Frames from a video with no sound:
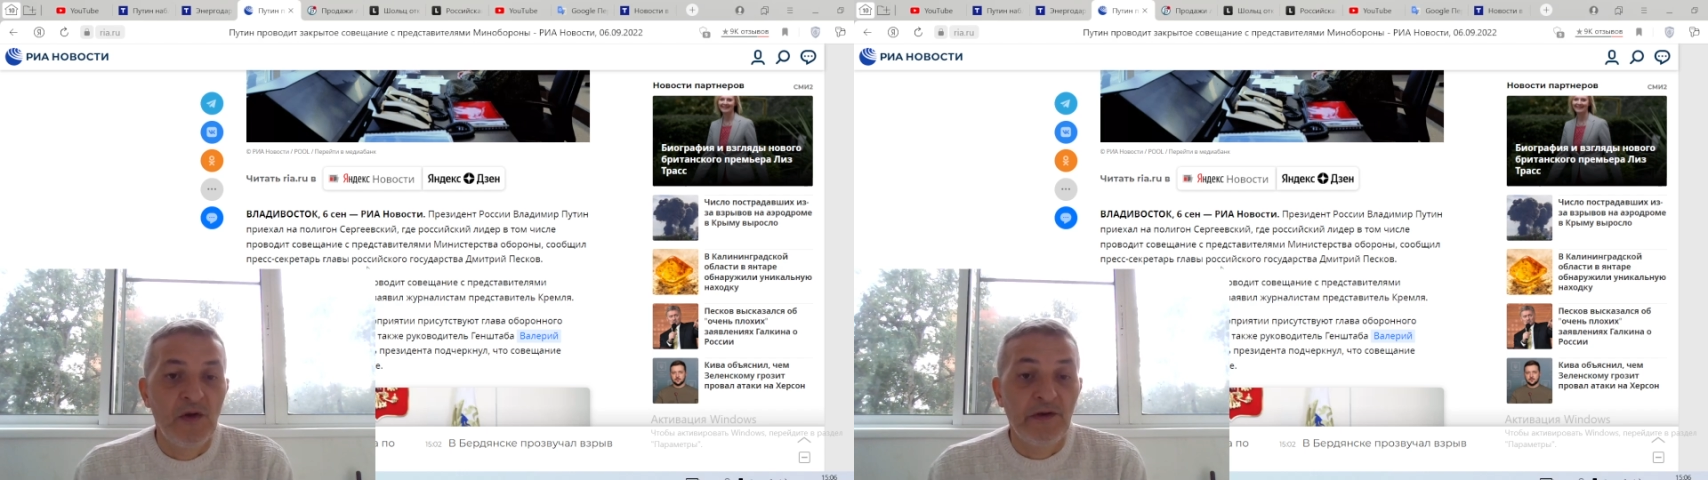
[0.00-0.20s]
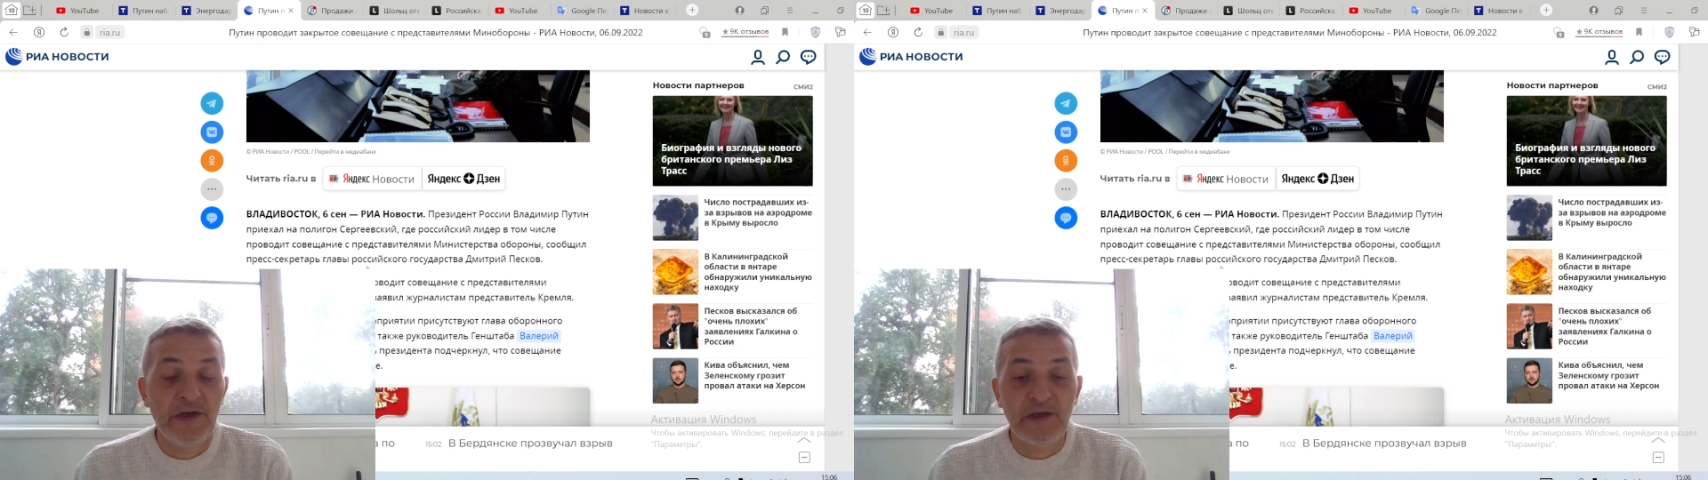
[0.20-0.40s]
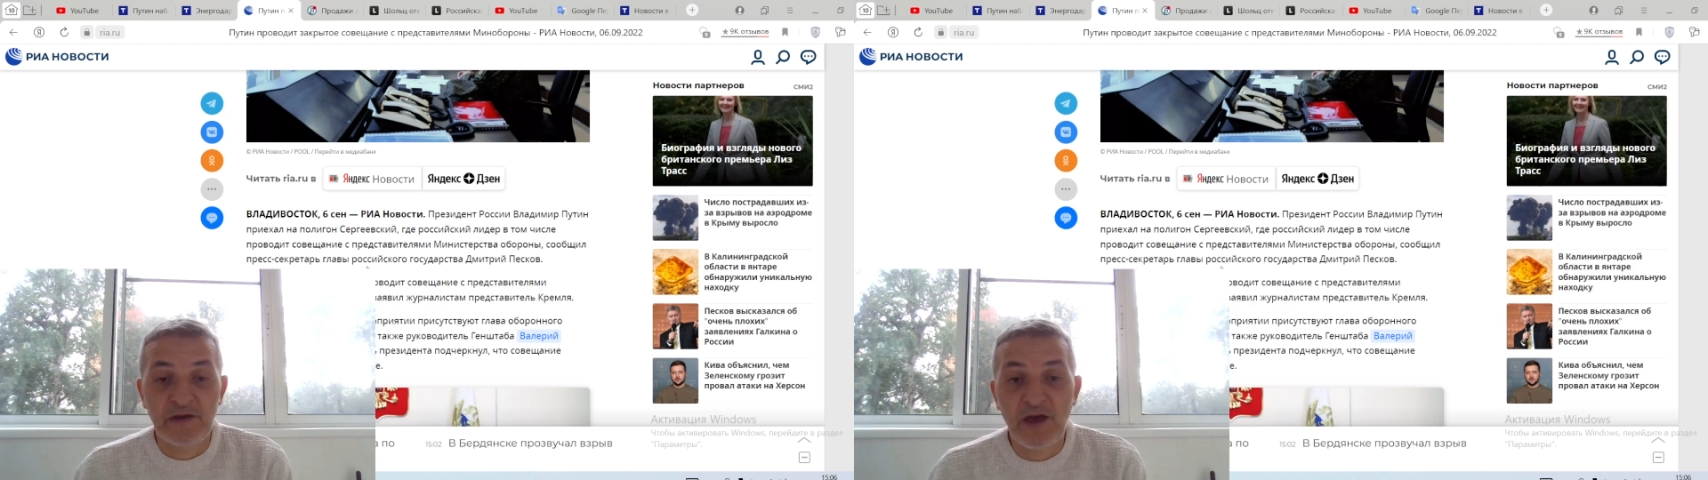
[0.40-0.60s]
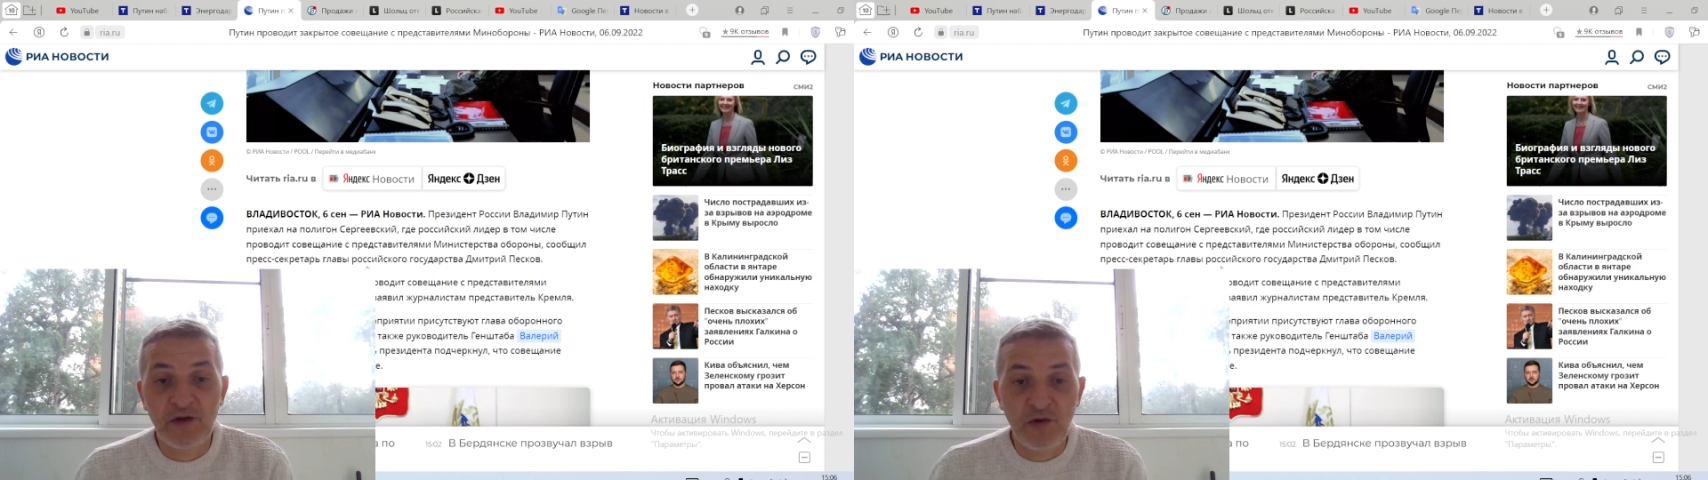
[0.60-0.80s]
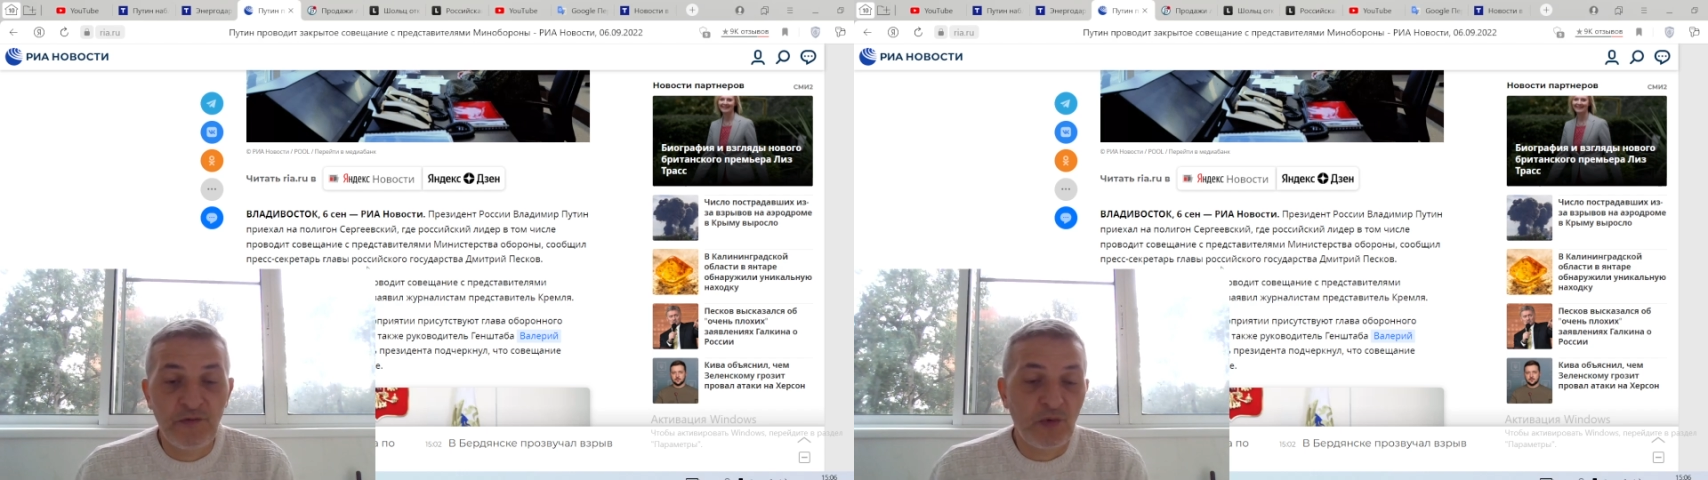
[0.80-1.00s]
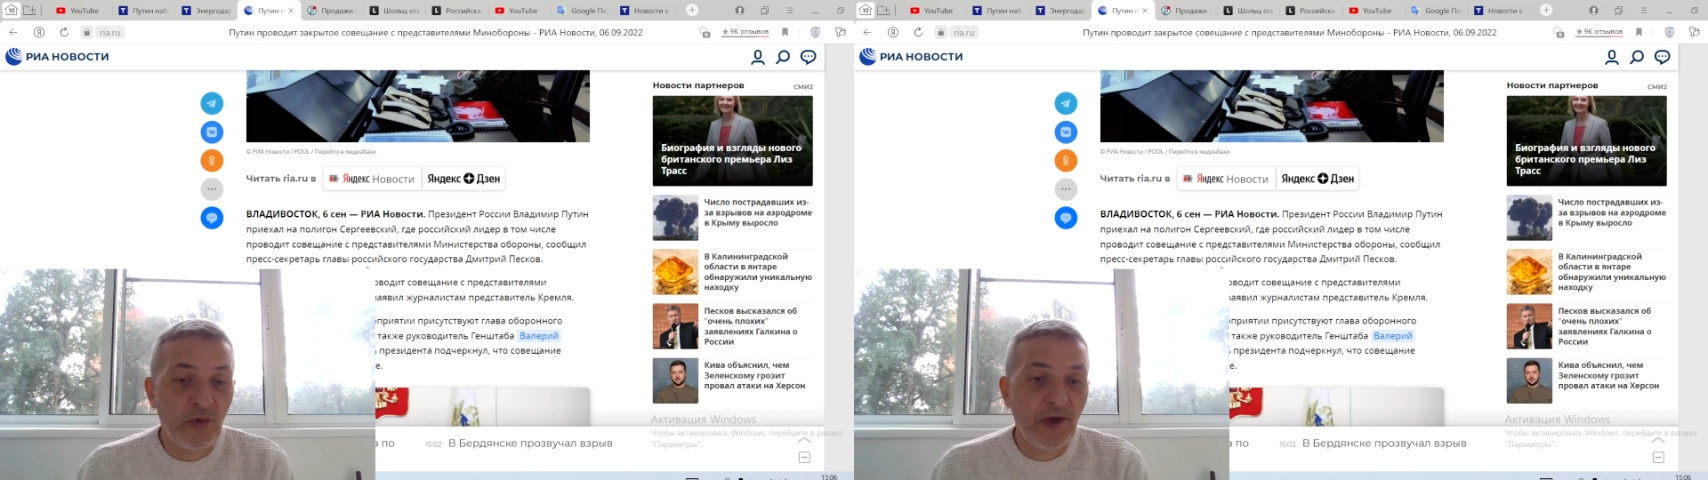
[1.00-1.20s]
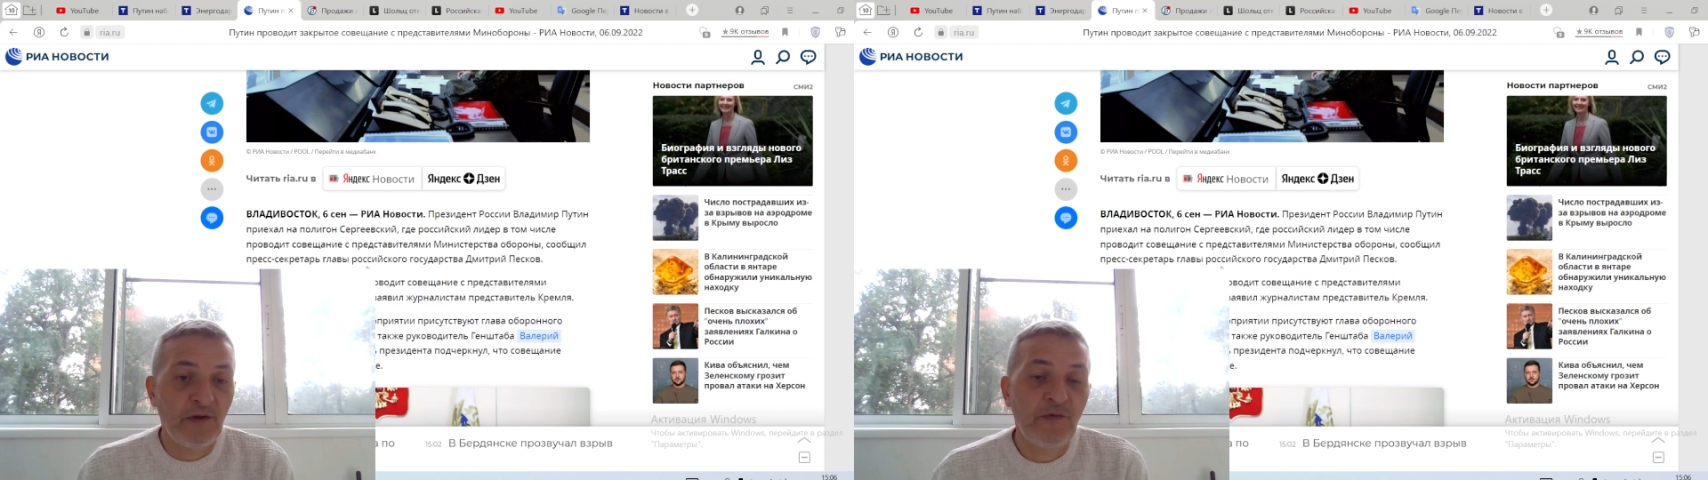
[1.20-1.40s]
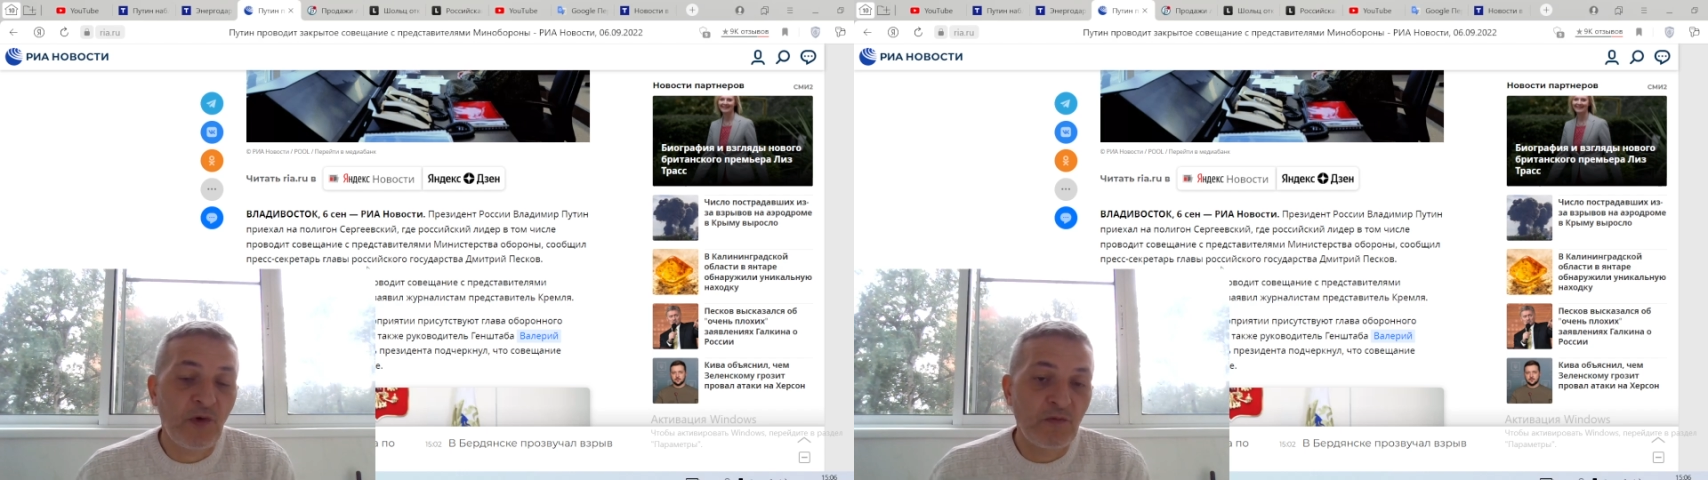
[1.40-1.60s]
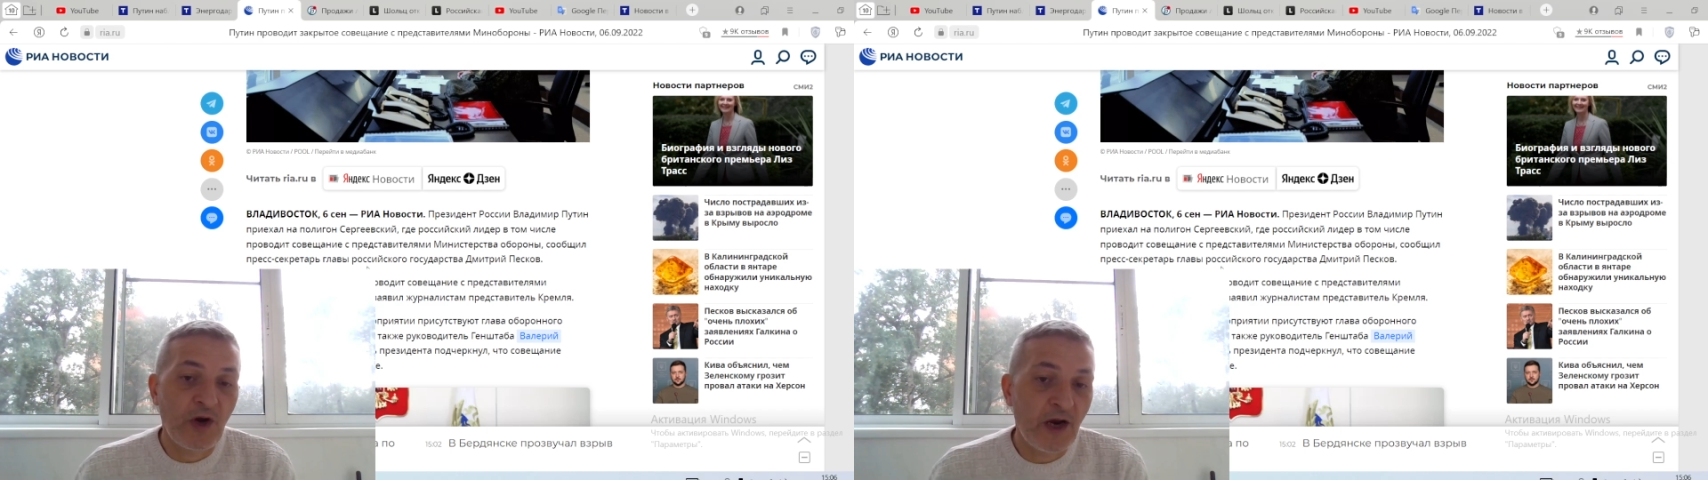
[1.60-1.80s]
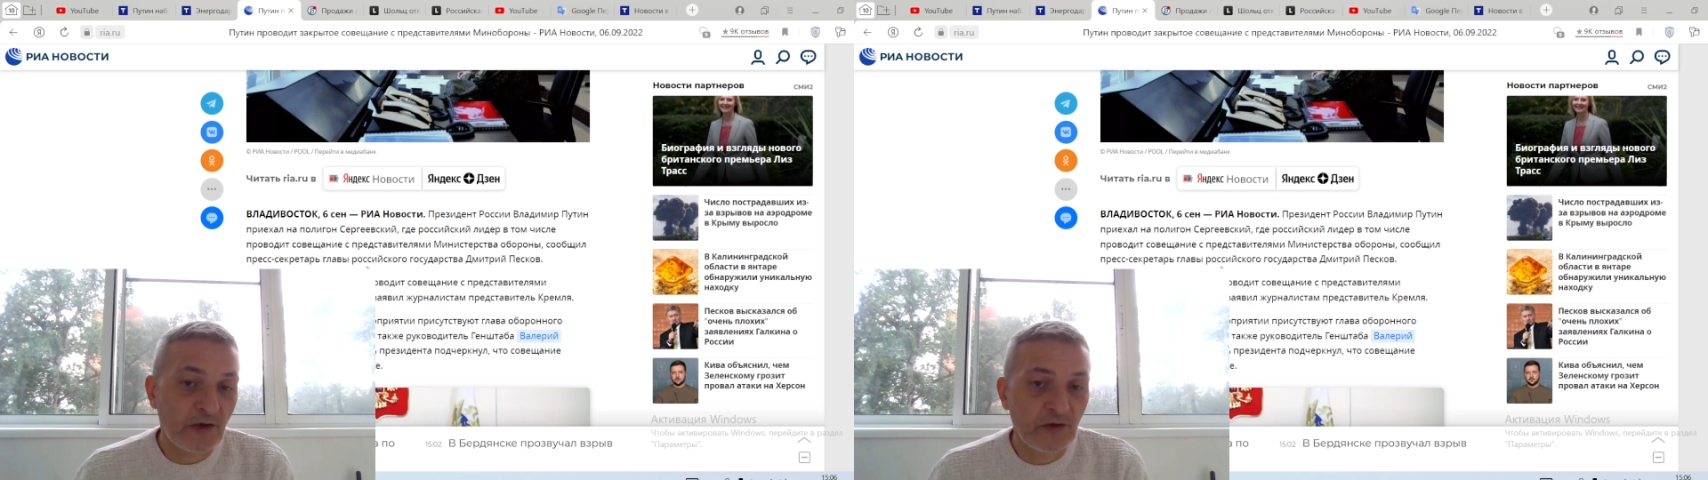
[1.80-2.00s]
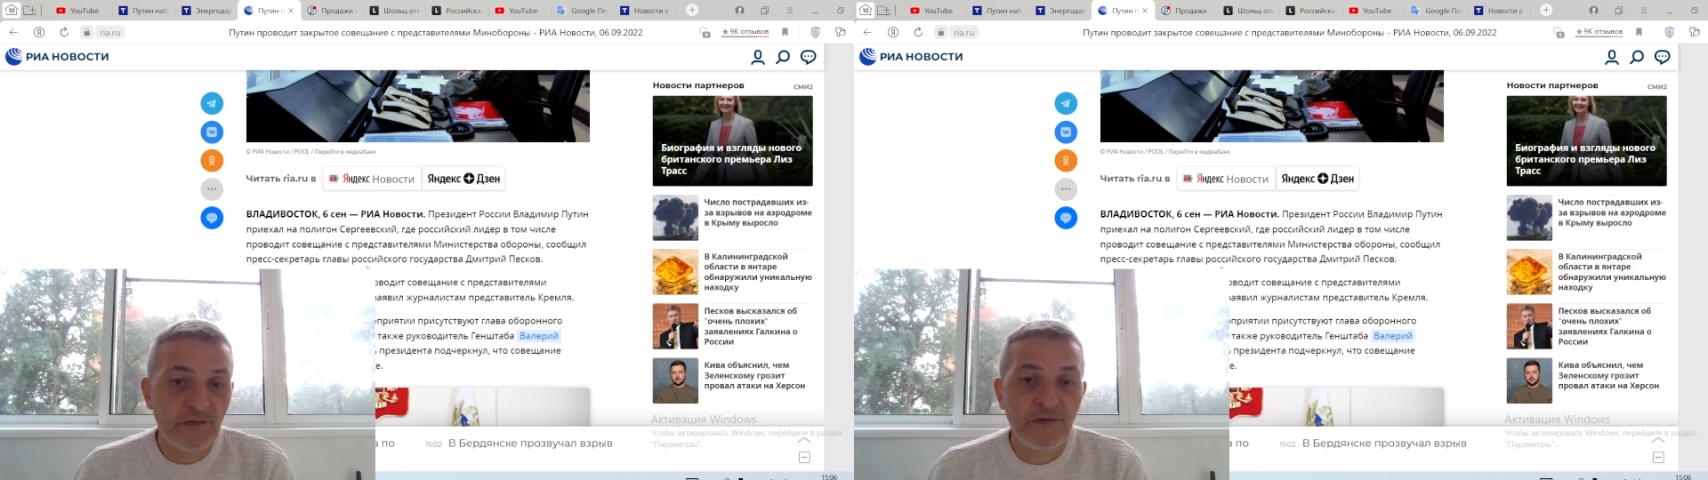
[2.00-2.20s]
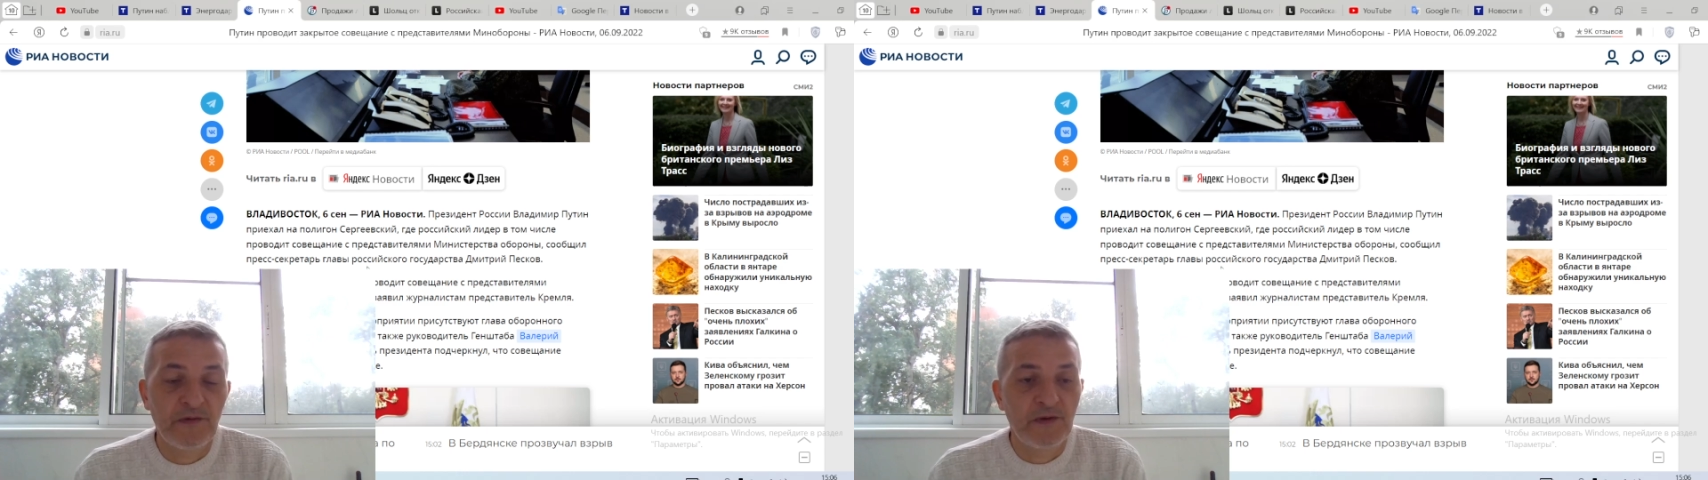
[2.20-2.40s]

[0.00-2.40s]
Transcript: east side of Ukraine, from Kharkov